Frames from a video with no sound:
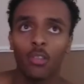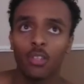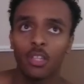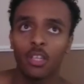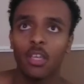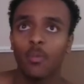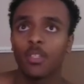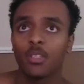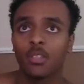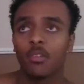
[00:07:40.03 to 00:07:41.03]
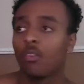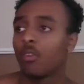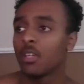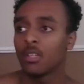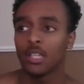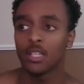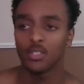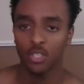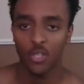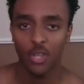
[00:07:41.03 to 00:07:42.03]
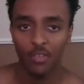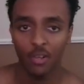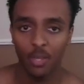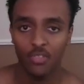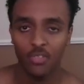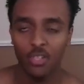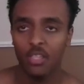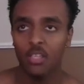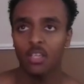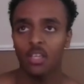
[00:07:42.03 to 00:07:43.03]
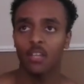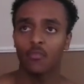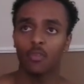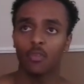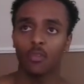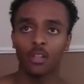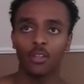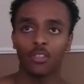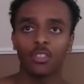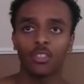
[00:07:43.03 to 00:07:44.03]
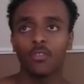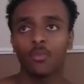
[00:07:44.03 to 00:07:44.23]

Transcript: the day, and we still are running on that GJ trade from yesterday. If you did learn stuff,